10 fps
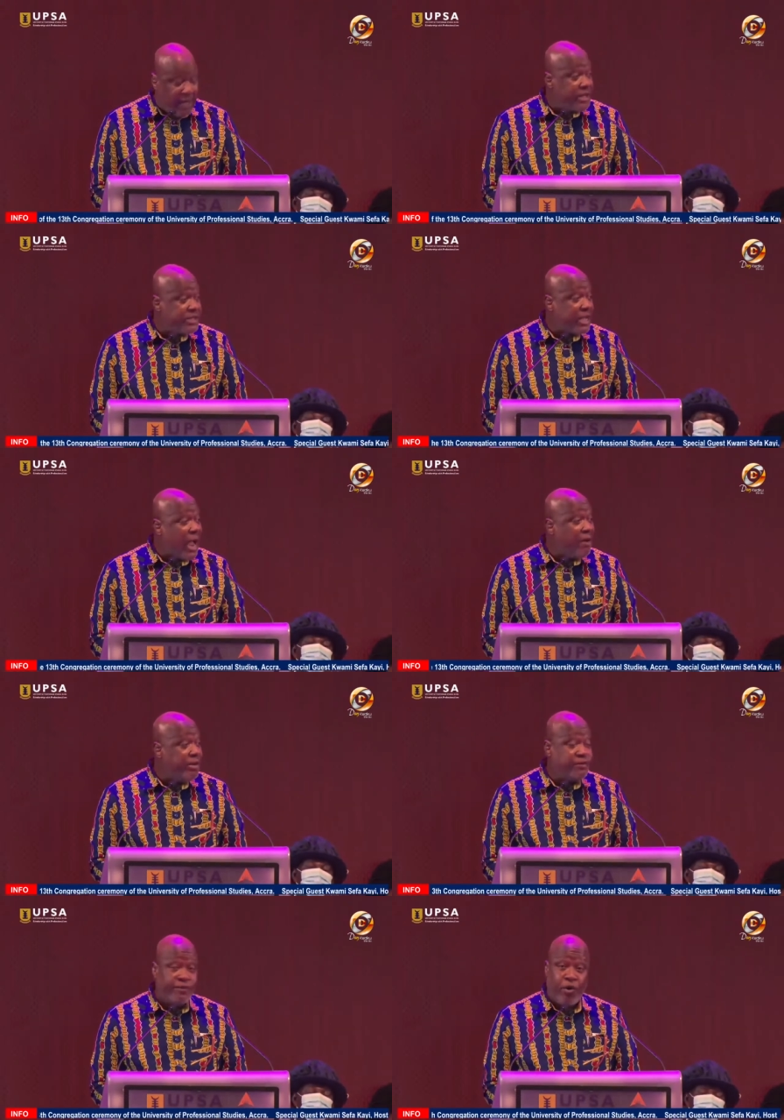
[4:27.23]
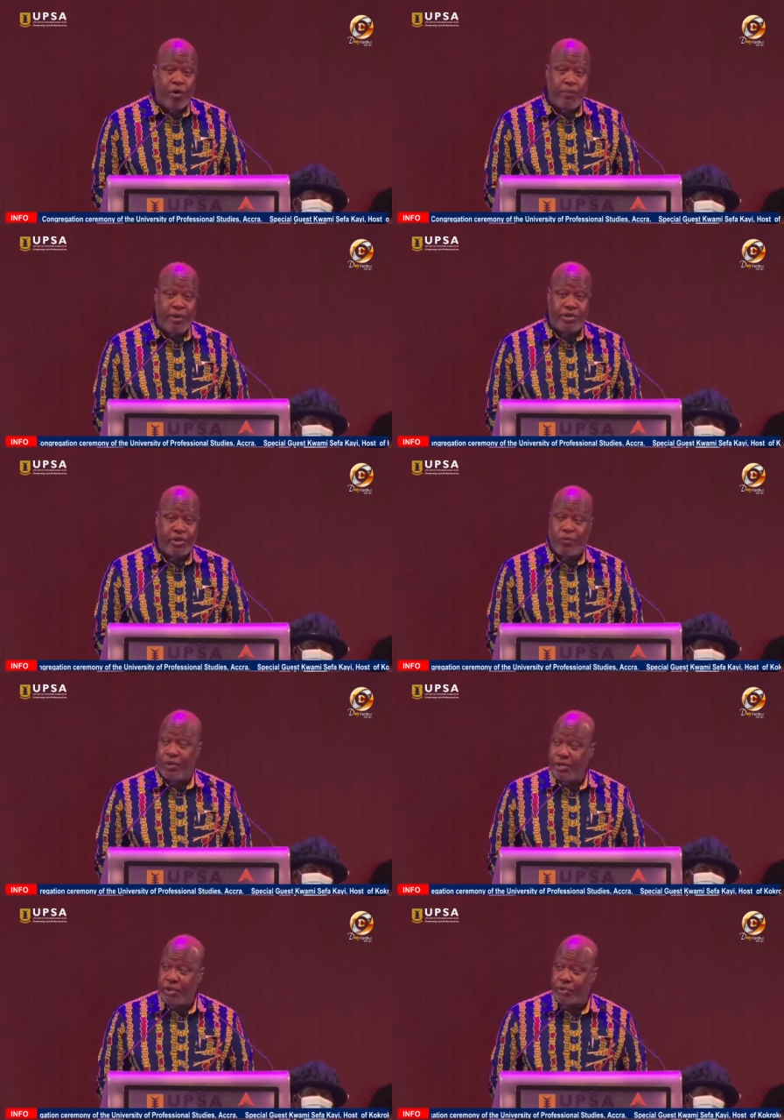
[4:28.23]
in its current form is not
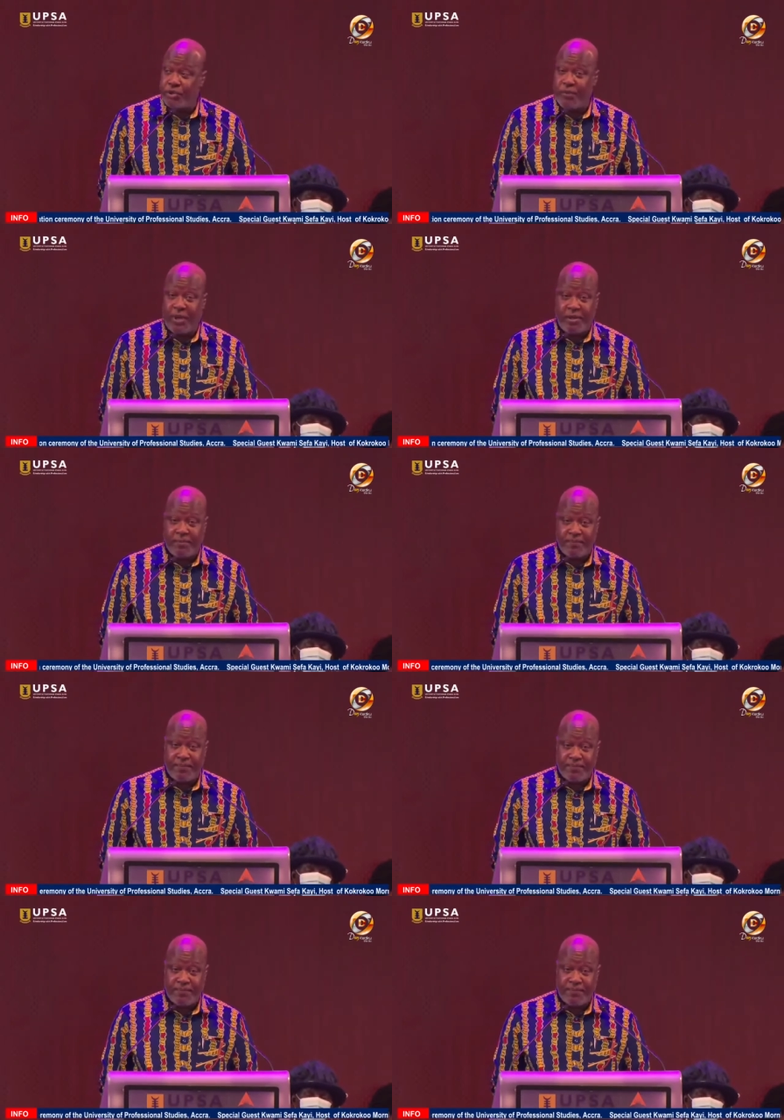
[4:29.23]
what it used to be.